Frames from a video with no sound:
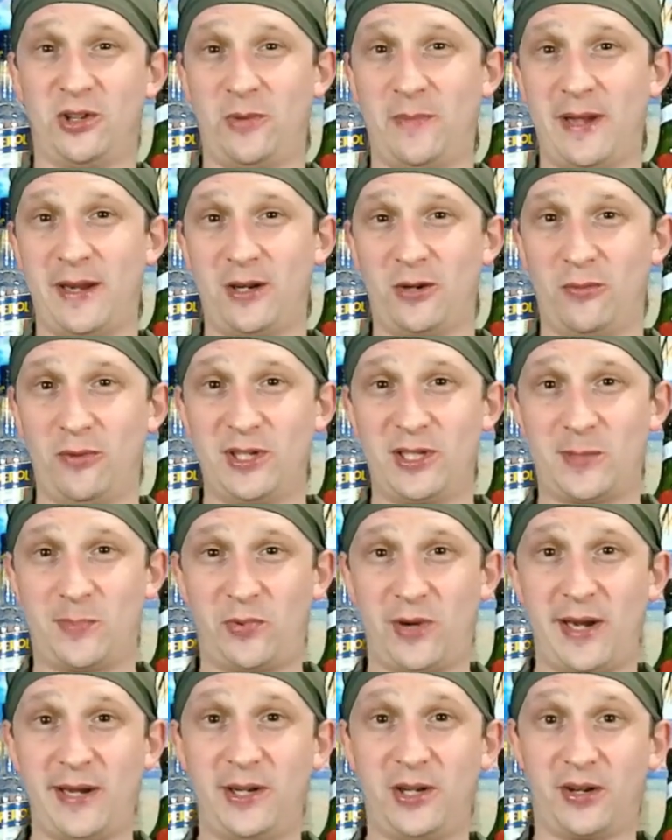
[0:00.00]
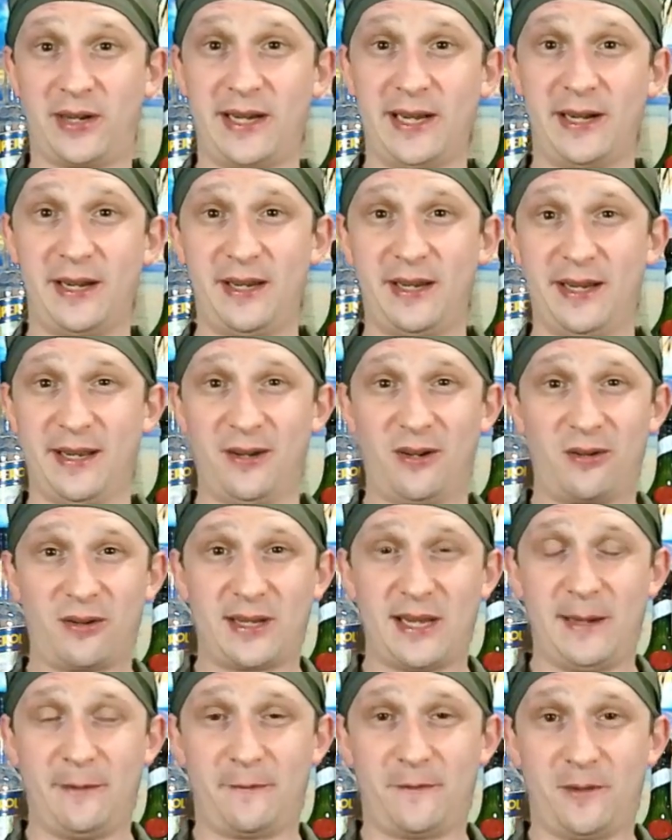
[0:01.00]
no matter which brand you're getting, it all
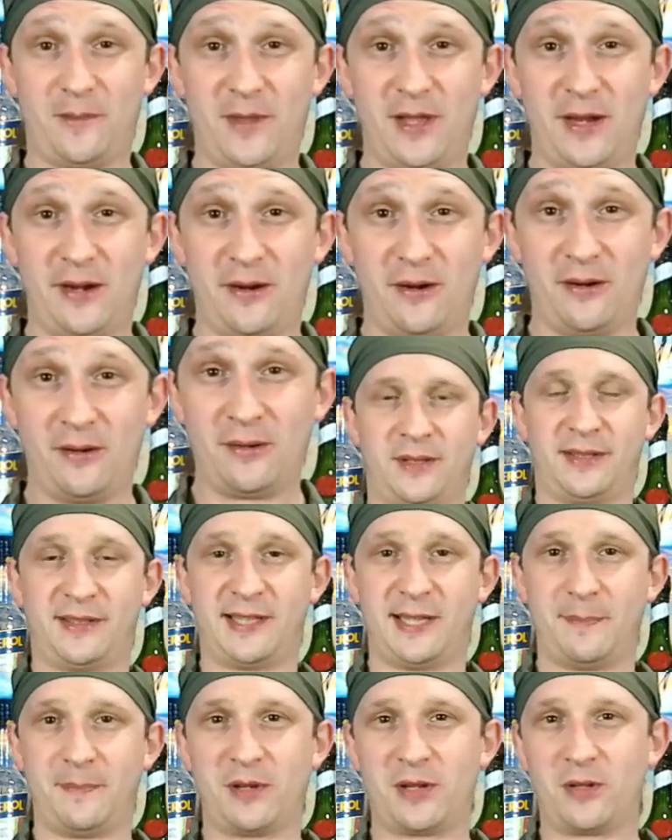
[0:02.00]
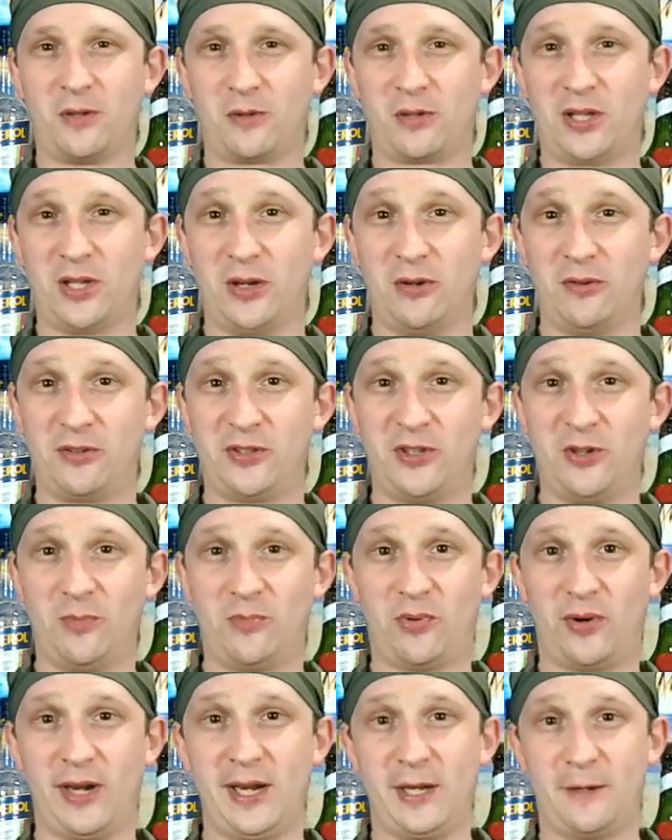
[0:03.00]
came from there. The typical go-to
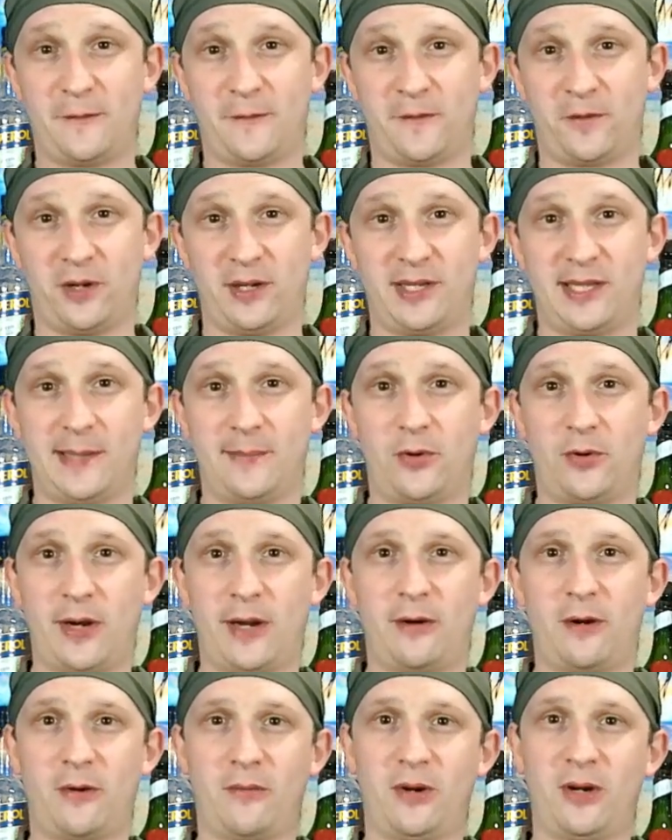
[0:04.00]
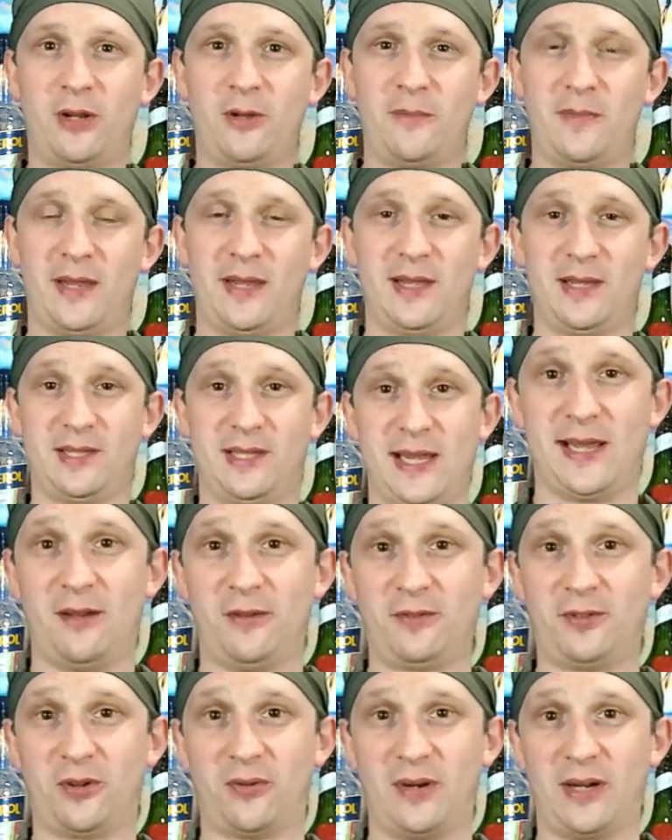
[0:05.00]
brand for Demerara Rum is
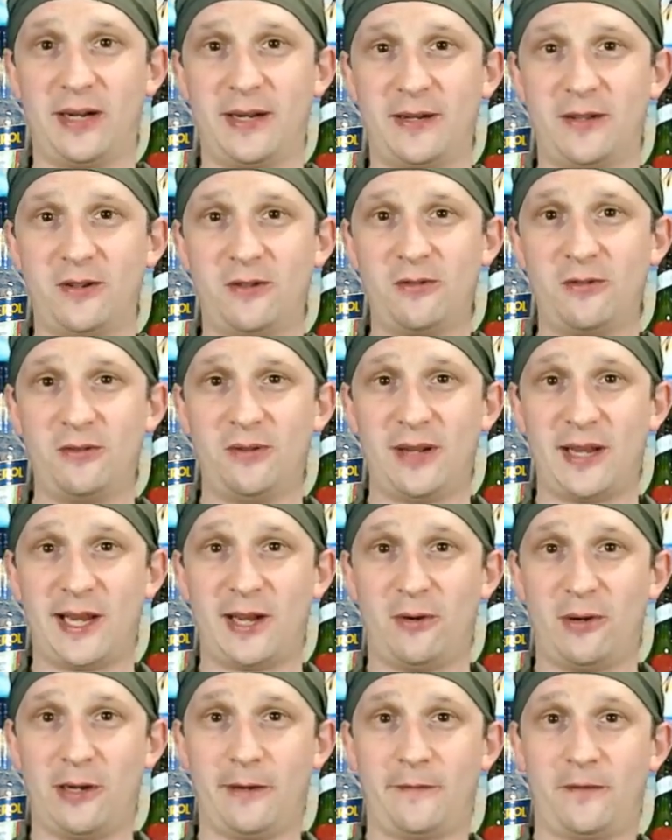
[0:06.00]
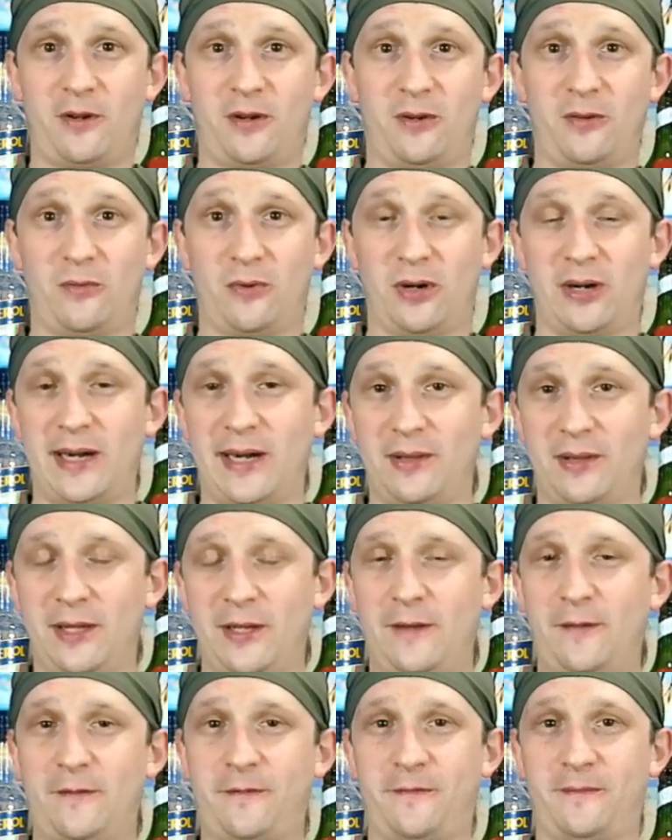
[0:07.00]
El Dorado. However, where I
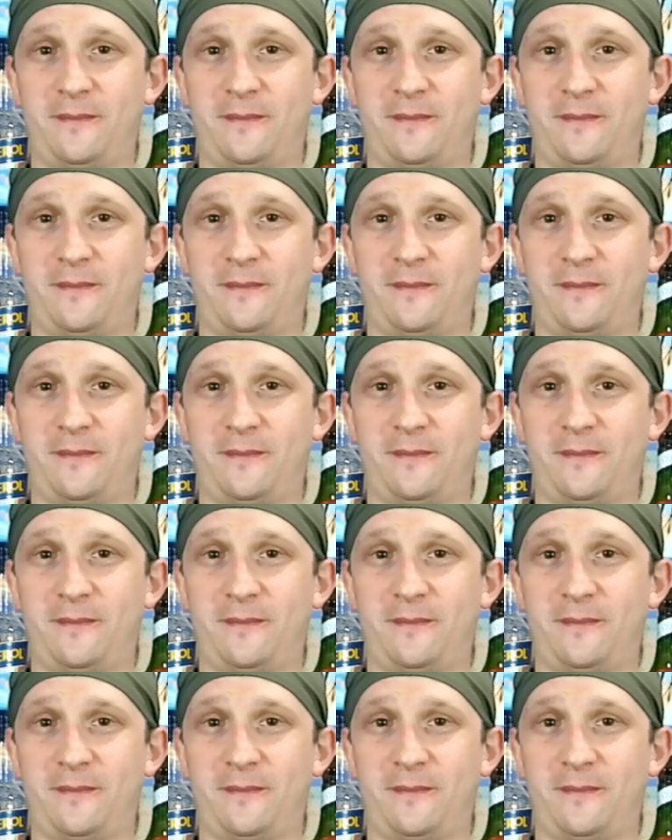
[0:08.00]
live,